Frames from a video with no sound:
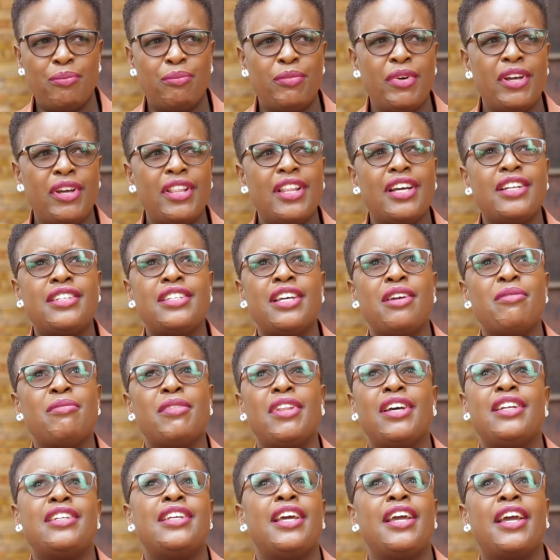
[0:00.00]
By the time
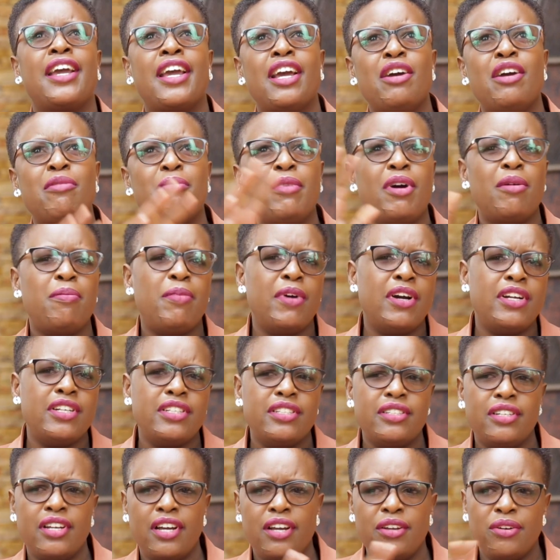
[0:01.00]
that I came up
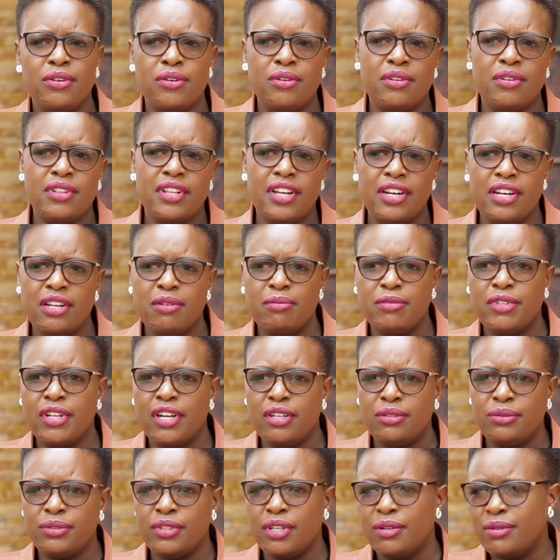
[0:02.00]
and, you know, the name
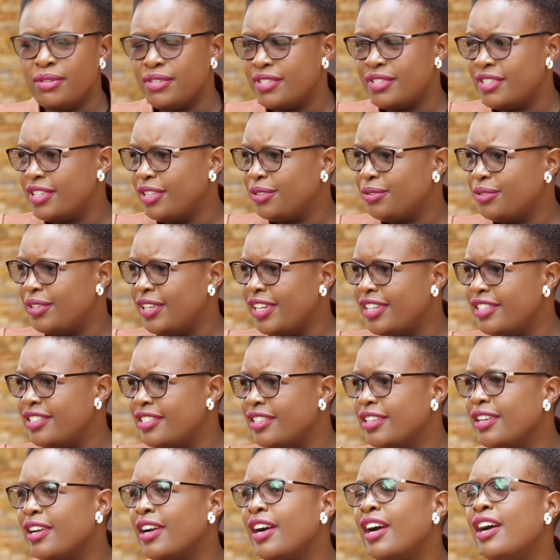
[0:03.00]
Nyanjura was
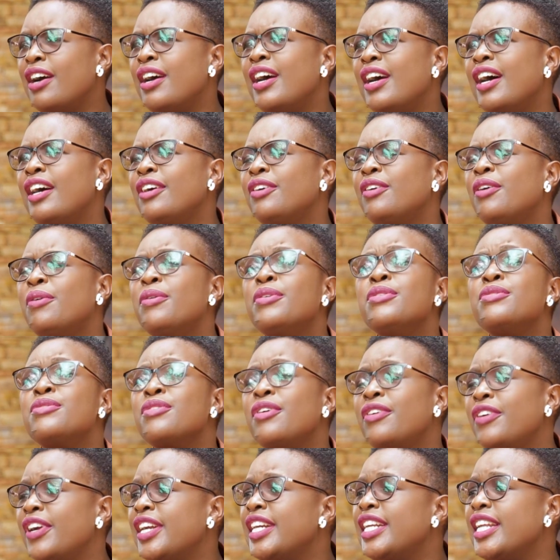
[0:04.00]
circulating, I was
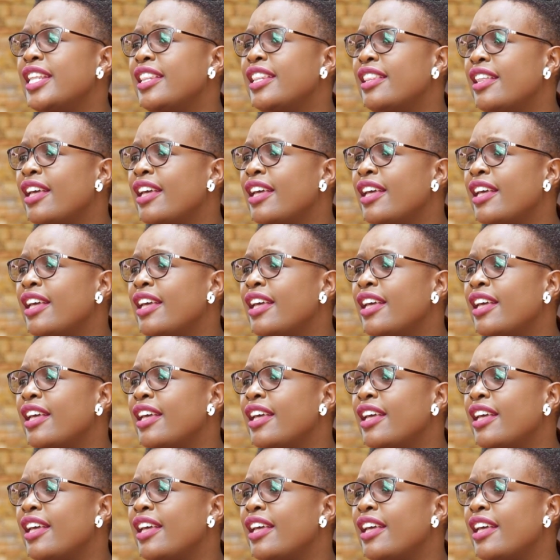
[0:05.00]
already